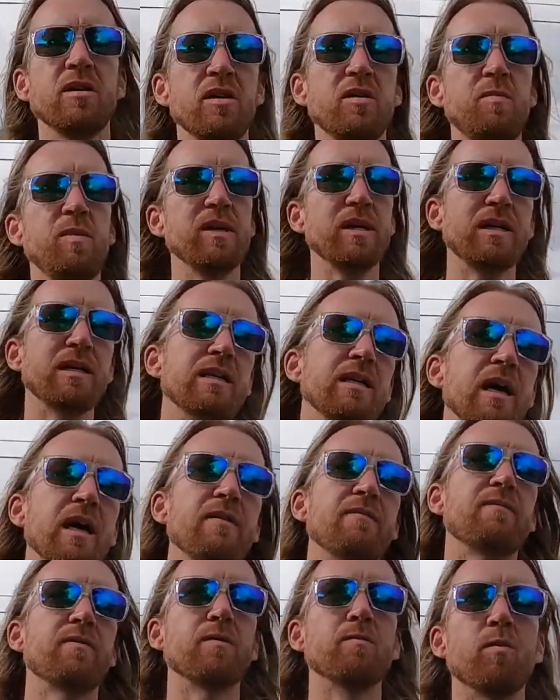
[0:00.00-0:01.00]
Could be a good
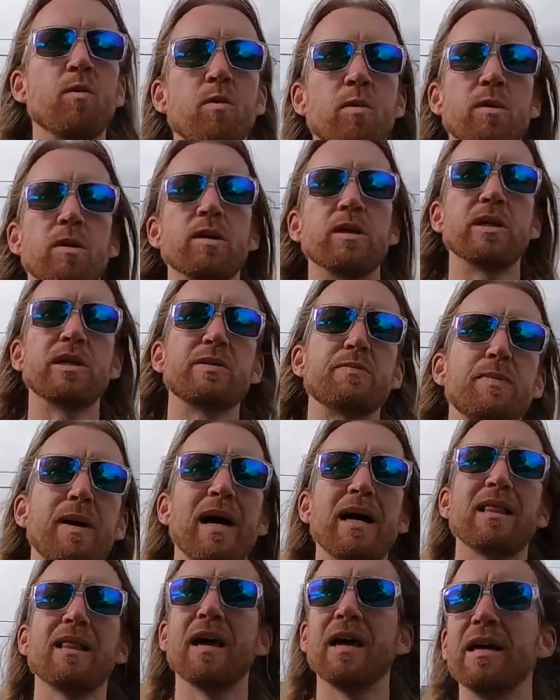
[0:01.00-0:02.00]
night for more
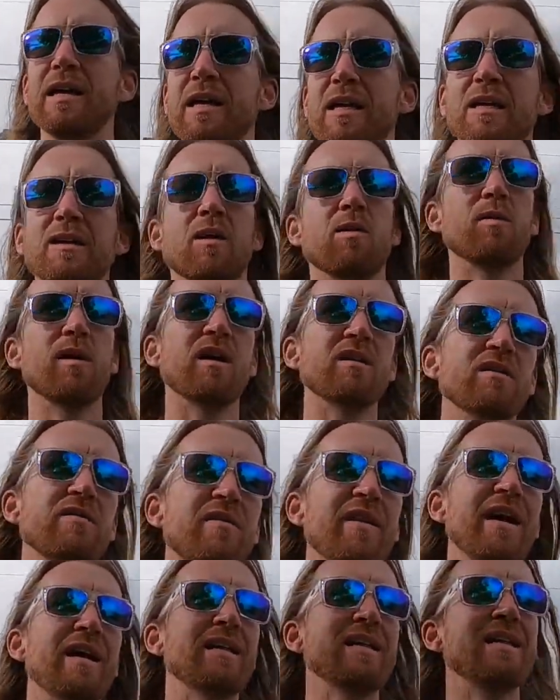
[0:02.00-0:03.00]
spotlighting around the
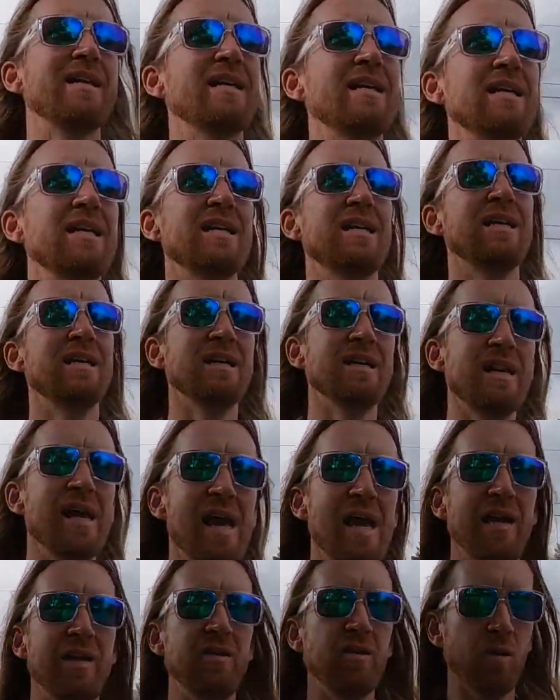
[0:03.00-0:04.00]
valley
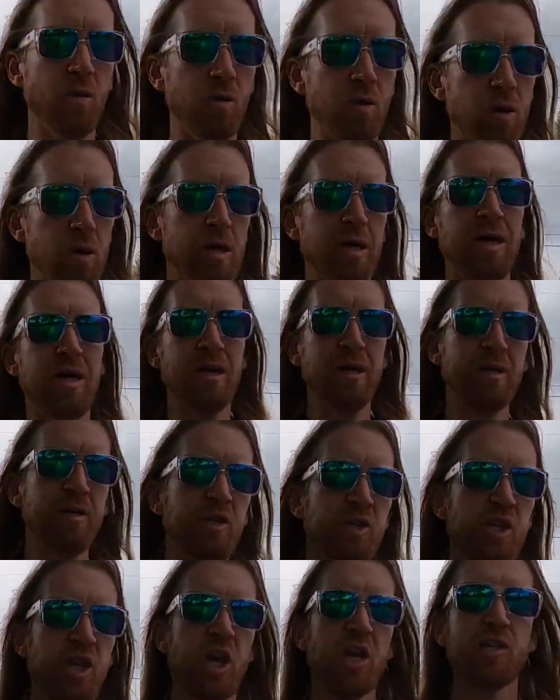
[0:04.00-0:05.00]
and or
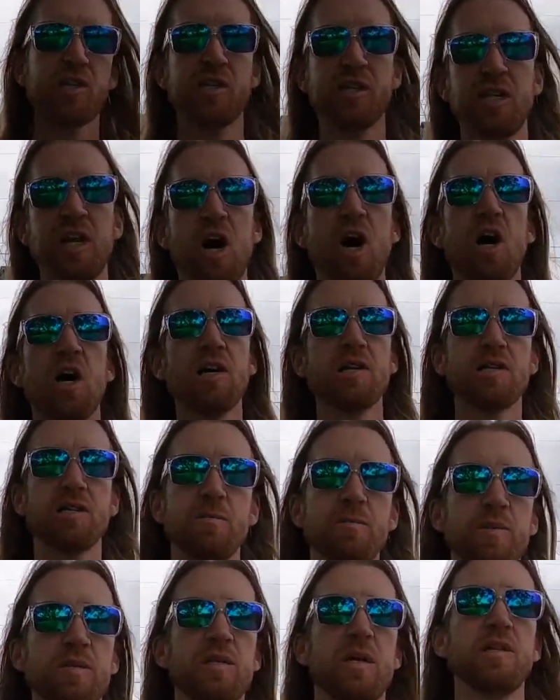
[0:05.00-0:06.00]
just an
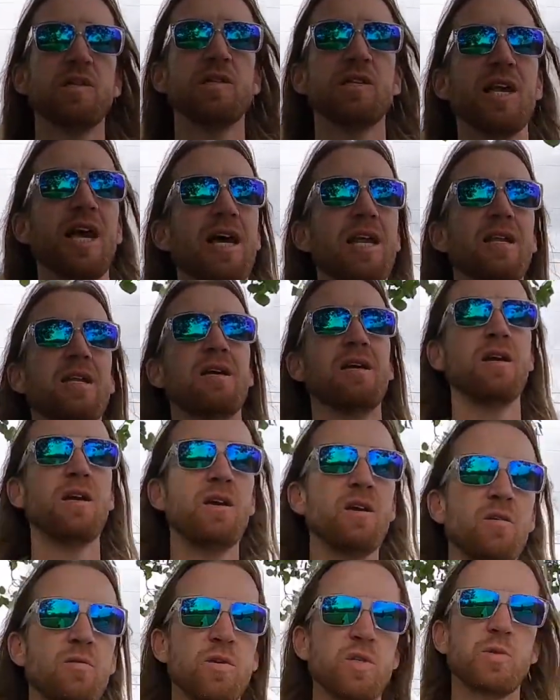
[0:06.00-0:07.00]
awesome sunset,
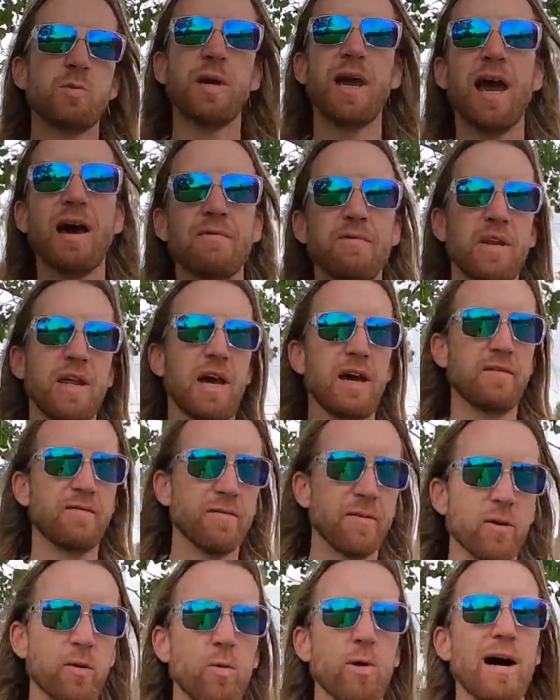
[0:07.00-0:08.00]
which we haven't had
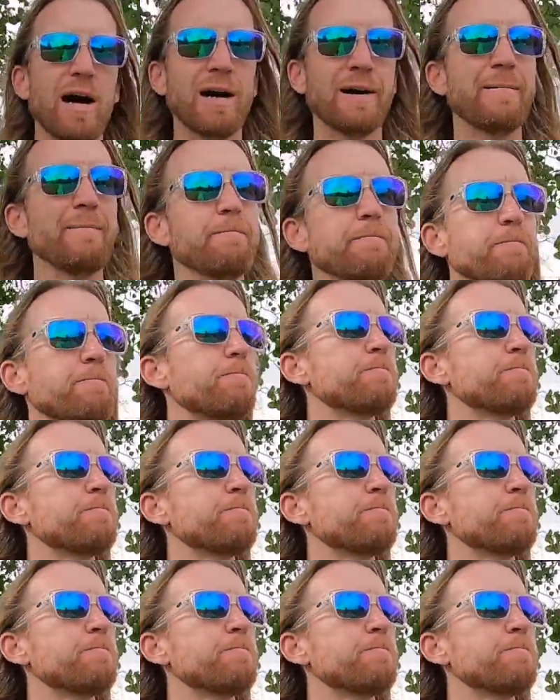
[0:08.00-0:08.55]
for a while.